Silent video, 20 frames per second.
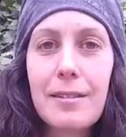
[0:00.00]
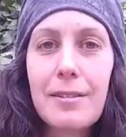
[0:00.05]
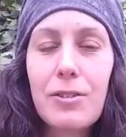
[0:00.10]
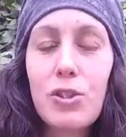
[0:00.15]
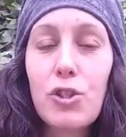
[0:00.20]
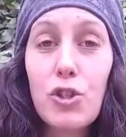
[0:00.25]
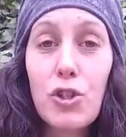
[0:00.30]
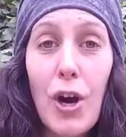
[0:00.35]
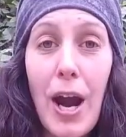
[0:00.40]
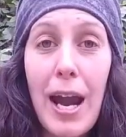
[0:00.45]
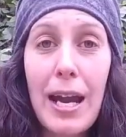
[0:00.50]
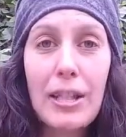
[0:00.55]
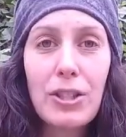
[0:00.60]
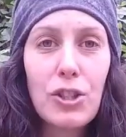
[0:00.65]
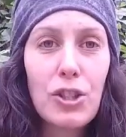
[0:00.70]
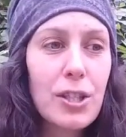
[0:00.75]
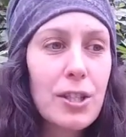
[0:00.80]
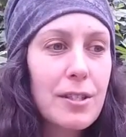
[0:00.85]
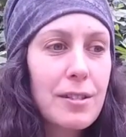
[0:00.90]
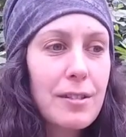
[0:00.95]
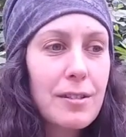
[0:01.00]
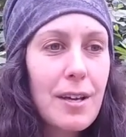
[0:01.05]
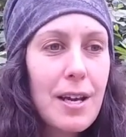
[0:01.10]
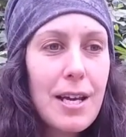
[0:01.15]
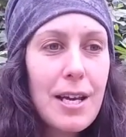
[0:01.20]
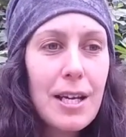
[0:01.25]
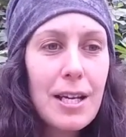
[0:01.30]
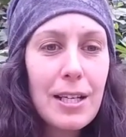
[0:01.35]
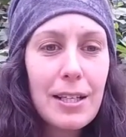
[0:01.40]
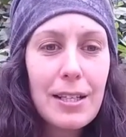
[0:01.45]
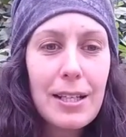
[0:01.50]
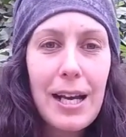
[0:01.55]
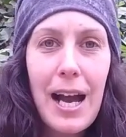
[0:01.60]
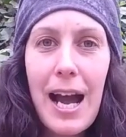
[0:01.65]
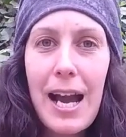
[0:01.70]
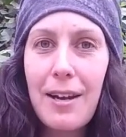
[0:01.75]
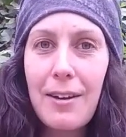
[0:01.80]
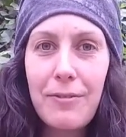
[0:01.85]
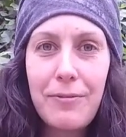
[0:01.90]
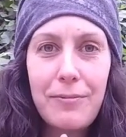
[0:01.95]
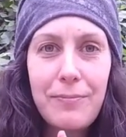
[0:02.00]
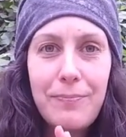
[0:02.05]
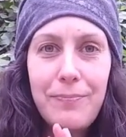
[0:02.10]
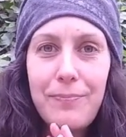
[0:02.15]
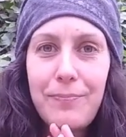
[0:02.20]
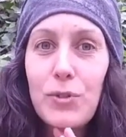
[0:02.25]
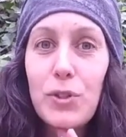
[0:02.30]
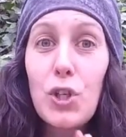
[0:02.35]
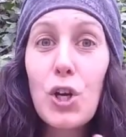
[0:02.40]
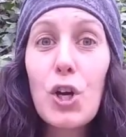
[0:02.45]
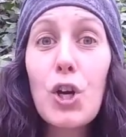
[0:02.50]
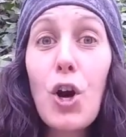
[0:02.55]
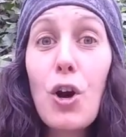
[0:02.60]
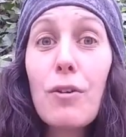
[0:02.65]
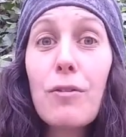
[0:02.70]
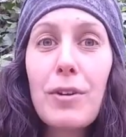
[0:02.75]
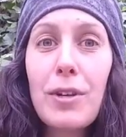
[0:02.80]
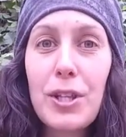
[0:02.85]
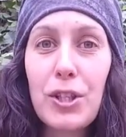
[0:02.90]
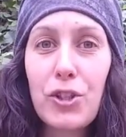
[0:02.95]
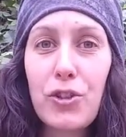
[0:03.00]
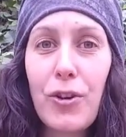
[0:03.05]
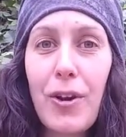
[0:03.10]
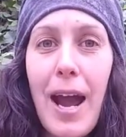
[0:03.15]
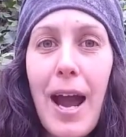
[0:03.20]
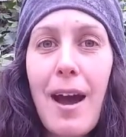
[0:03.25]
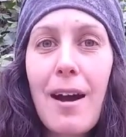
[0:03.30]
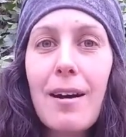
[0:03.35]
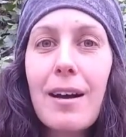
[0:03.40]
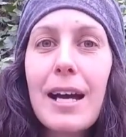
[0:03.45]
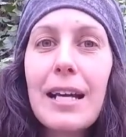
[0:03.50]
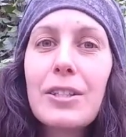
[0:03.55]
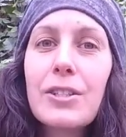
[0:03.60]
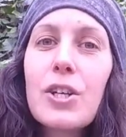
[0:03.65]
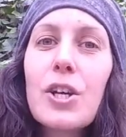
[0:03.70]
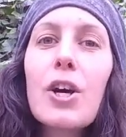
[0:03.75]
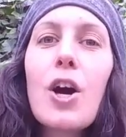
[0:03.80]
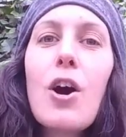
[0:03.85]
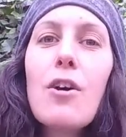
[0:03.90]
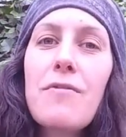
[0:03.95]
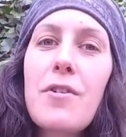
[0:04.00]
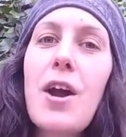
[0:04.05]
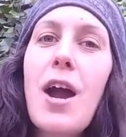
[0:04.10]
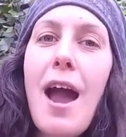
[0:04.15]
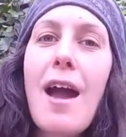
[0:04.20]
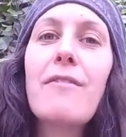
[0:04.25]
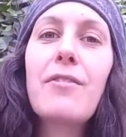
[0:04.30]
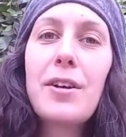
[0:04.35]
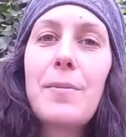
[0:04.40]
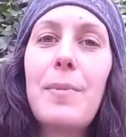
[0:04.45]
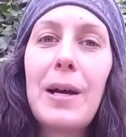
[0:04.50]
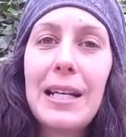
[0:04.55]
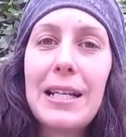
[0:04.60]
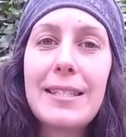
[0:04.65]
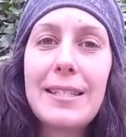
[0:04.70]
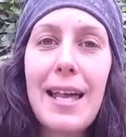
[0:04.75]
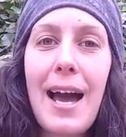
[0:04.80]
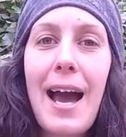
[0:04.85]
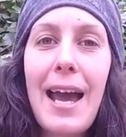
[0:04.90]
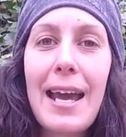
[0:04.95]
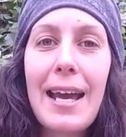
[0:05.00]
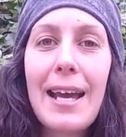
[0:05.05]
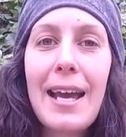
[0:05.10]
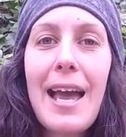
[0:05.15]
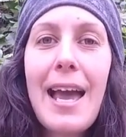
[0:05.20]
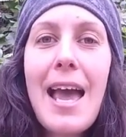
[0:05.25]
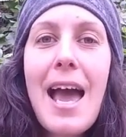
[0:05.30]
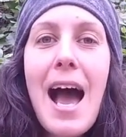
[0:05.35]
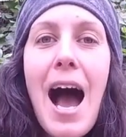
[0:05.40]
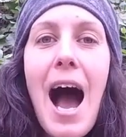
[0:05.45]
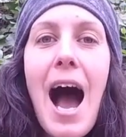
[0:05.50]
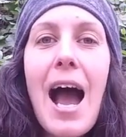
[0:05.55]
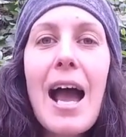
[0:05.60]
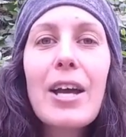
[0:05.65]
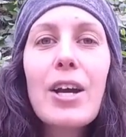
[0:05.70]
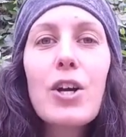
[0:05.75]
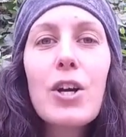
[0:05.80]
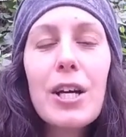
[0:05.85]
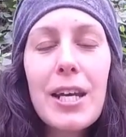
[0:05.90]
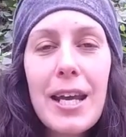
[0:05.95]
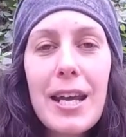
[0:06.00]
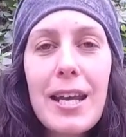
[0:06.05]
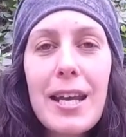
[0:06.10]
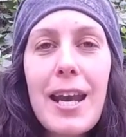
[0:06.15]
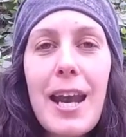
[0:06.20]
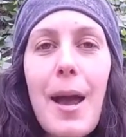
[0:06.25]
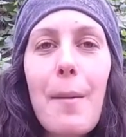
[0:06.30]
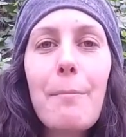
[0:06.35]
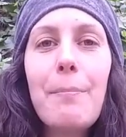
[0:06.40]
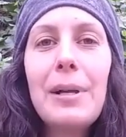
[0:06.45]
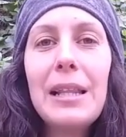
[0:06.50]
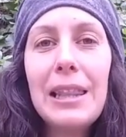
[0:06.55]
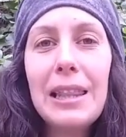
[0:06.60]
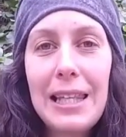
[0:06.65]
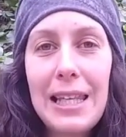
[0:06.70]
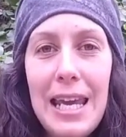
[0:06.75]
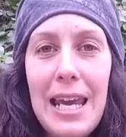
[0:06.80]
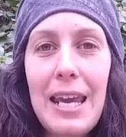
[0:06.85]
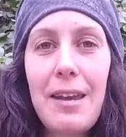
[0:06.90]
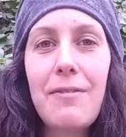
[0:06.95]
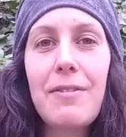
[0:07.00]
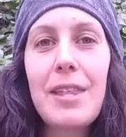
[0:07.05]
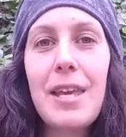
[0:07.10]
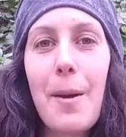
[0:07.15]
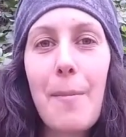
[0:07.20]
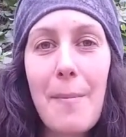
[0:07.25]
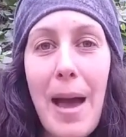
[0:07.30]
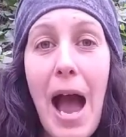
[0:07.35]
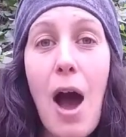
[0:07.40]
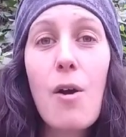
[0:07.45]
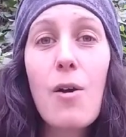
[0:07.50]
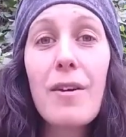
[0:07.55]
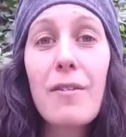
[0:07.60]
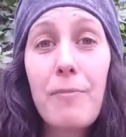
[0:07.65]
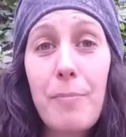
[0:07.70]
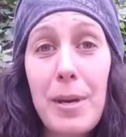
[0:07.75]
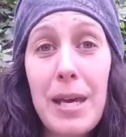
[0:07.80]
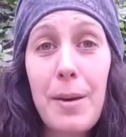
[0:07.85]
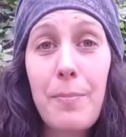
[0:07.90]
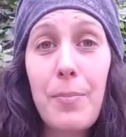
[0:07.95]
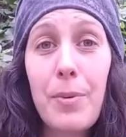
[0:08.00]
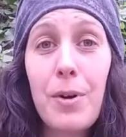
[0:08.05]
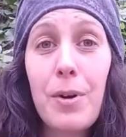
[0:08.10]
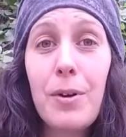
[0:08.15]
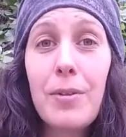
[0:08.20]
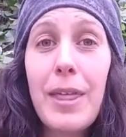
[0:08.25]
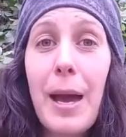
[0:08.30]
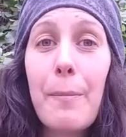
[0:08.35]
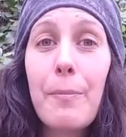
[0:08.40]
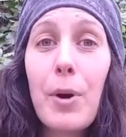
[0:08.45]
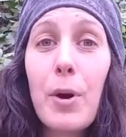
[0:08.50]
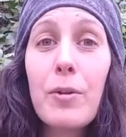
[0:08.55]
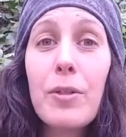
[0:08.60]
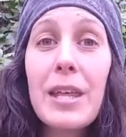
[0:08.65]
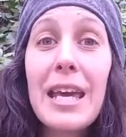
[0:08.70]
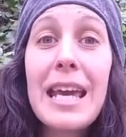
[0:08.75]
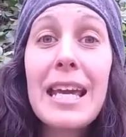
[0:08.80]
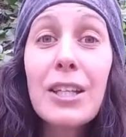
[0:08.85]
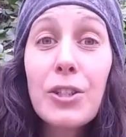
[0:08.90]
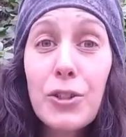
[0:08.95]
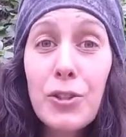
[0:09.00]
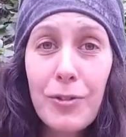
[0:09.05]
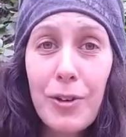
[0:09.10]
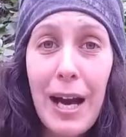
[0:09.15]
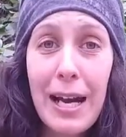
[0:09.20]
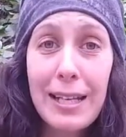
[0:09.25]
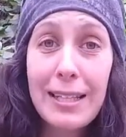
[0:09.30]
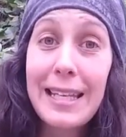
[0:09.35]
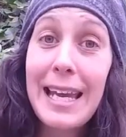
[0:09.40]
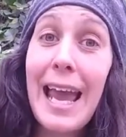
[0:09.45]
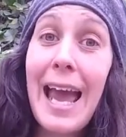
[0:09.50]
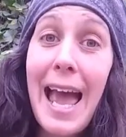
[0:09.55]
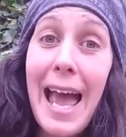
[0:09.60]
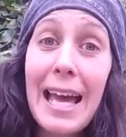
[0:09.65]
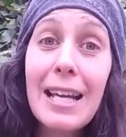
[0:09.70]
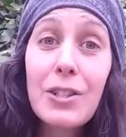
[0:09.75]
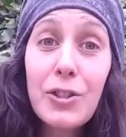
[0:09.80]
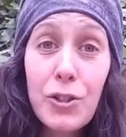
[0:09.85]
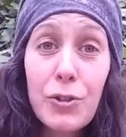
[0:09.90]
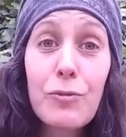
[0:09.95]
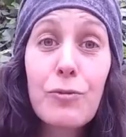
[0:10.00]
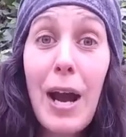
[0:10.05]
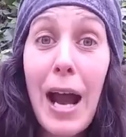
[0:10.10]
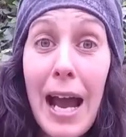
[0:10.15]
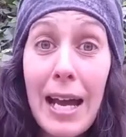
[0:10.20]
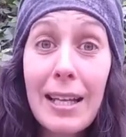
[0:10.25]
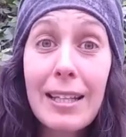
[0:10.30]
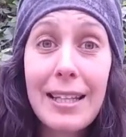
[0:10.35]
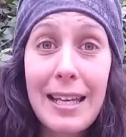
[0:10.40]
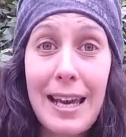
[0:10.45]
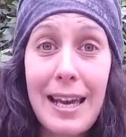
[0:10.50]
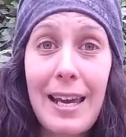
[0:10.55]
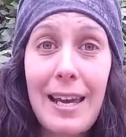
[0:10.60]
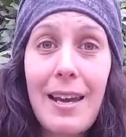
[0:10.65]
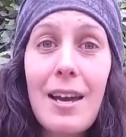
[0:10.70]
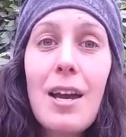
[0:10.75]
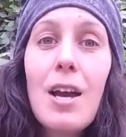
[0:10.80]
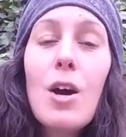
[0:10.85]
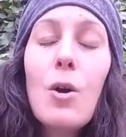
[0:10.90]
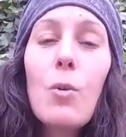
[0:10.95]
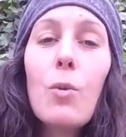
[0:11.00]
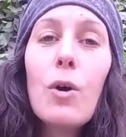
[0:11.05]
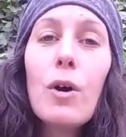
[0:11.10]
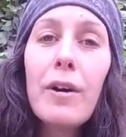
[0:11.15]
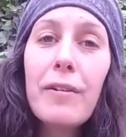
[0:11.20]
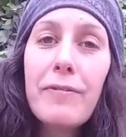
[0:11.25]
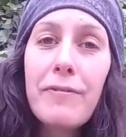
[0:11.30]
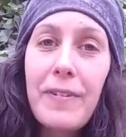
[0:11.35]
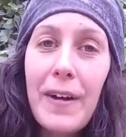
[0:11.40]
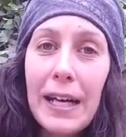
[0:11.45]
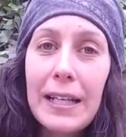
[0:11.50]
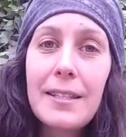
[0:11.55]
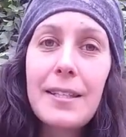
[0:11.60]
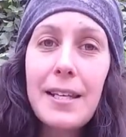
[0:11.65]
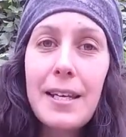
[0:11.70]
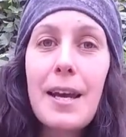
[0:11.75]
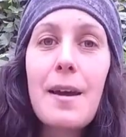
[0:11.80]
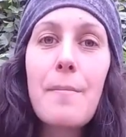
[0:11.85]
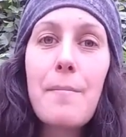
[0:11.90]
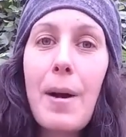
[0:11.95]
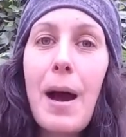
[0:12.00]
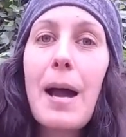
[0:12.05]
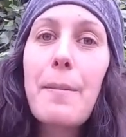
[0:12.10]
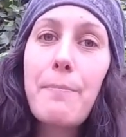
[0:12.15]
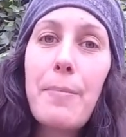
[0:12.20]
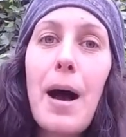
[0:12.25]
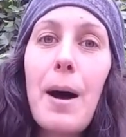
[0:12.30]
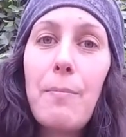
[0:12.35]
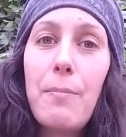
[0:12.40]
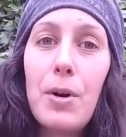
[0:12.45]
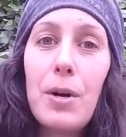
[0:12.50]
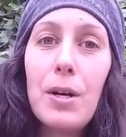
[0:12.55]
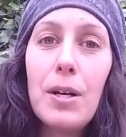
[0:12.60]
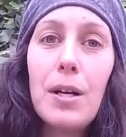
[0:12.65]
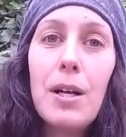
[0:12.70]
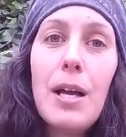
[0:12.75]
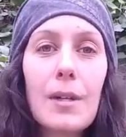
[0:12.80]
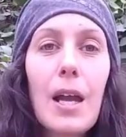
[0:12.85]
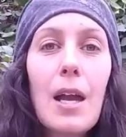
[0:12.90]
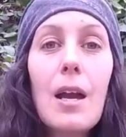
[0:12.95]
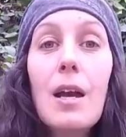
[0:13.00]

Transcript: strain just kind of took over the trail and took over everybody's hike. I couldn't believe the amount of people that both indirectly and directly were affected in my bubble.